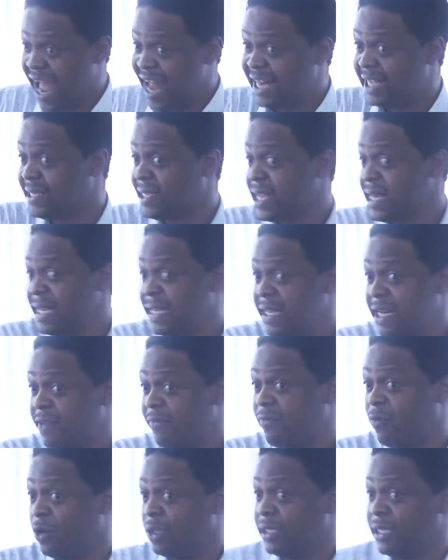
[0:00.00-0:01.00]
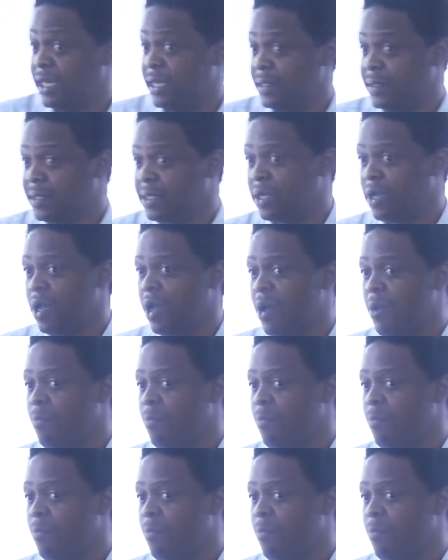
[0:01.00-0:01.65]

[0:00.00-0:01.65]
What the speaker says: And he said he did it for days.